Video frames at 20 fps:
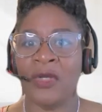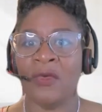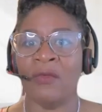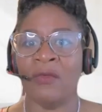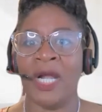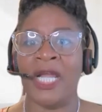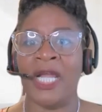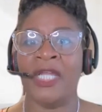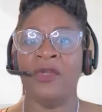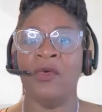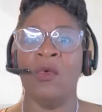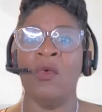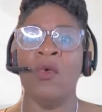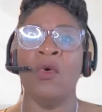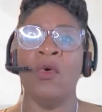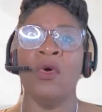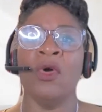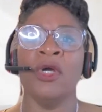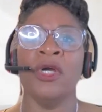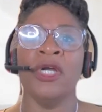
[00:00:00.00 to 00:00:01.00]
right?
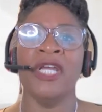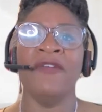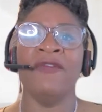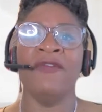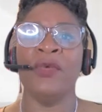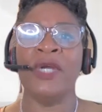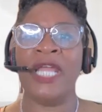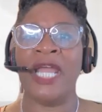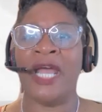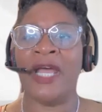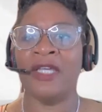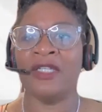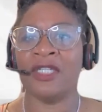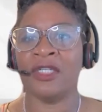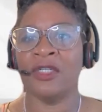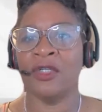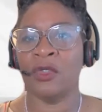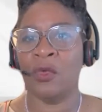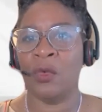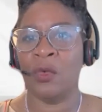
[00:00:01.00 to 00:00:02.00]
Or if we
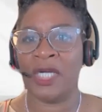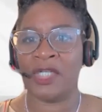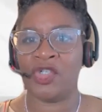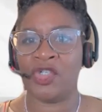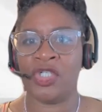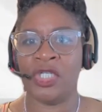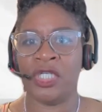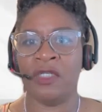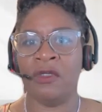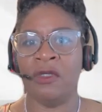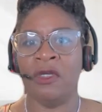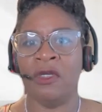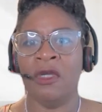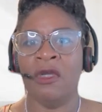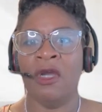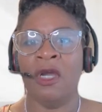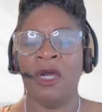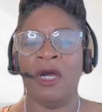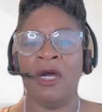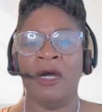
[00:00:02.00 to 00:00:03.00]
ask a question,
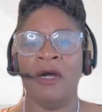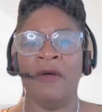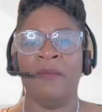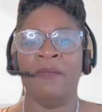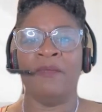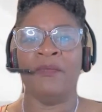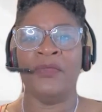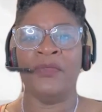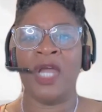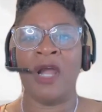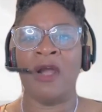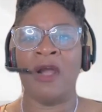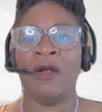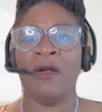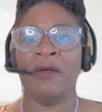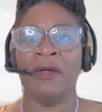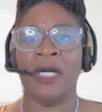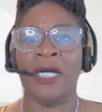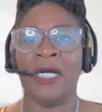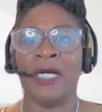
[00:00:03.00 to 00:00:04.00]

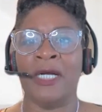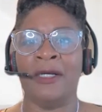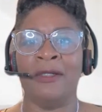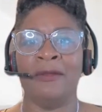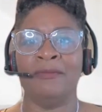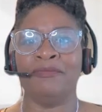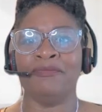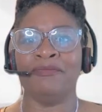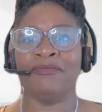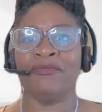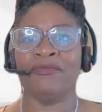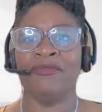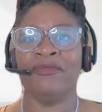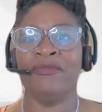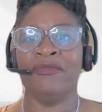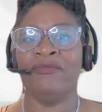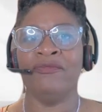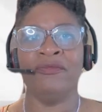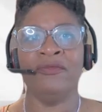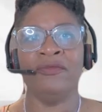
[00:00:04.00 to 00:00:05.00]
our
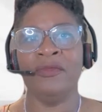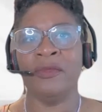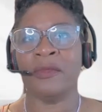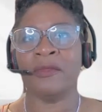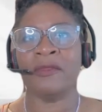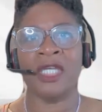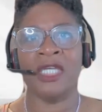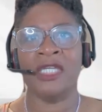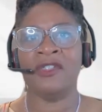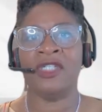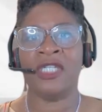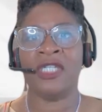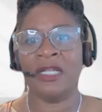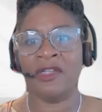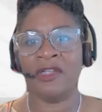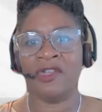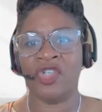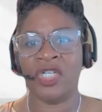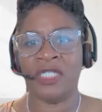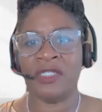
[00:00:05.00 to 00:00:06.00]

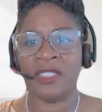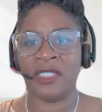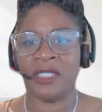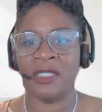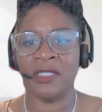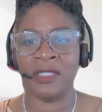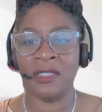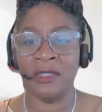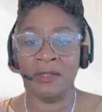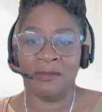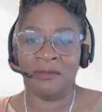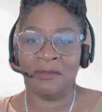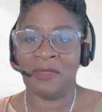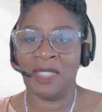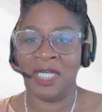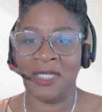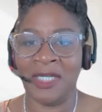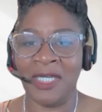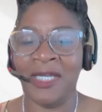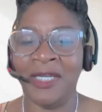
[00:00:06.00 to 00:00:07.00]
intelligence isn't,
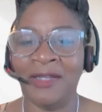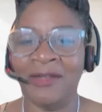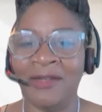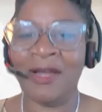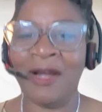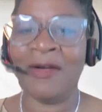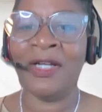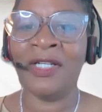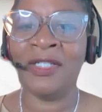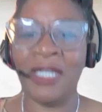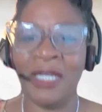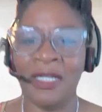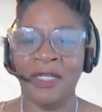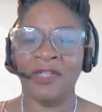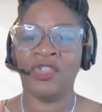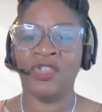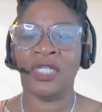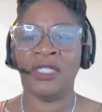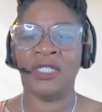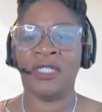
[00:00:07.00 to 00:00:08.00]
again, our
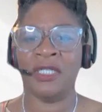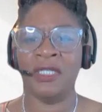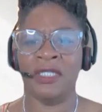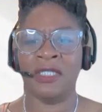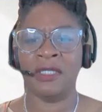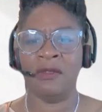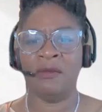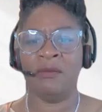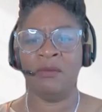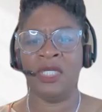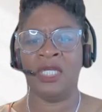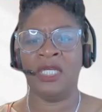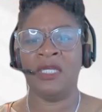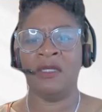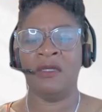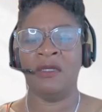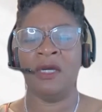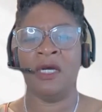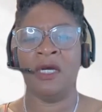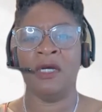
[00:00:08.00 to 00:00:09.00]
intelligence isn't
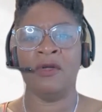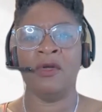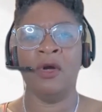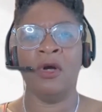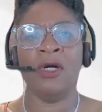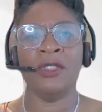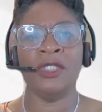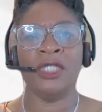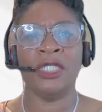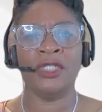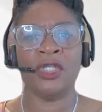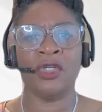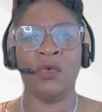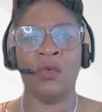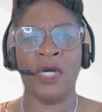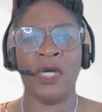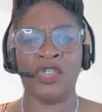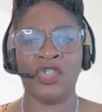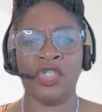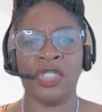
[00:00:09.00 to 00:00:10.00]
being called into
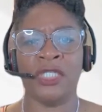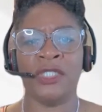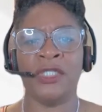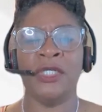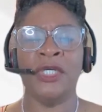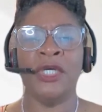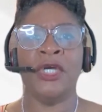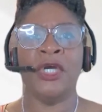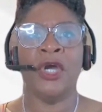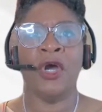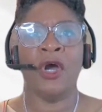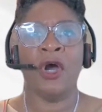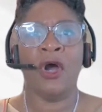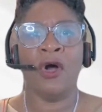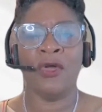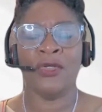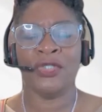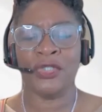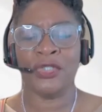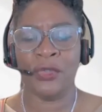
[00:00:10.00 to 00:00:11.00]
question.
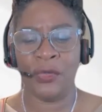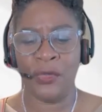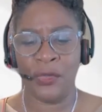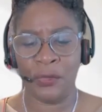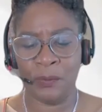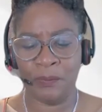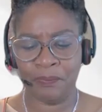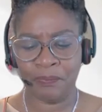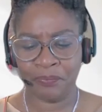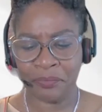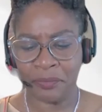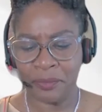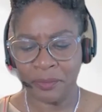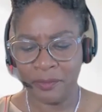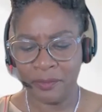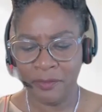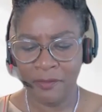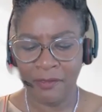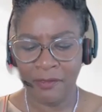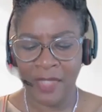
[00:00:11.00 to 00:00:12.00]
Also,
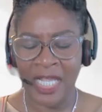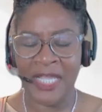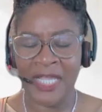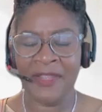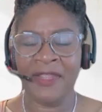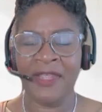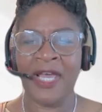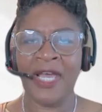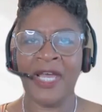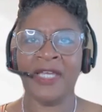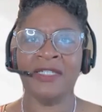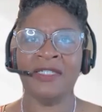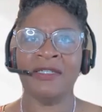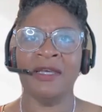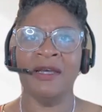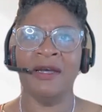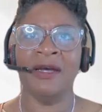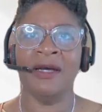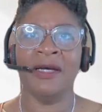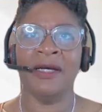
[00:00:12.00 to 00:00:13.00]
that
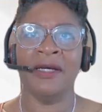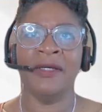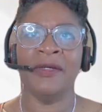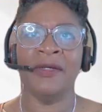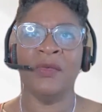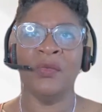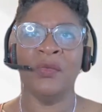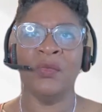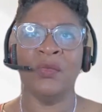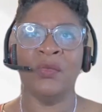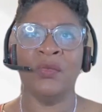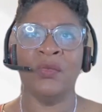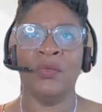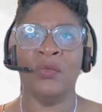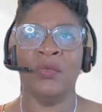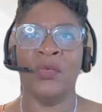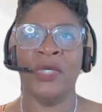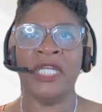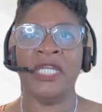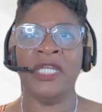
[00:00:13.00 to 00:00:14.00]

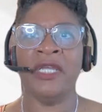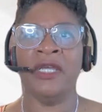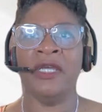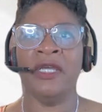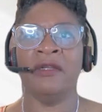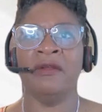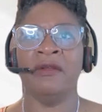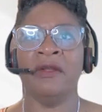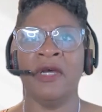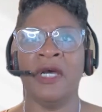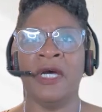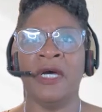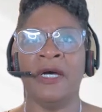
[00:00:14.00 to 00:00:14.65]
we can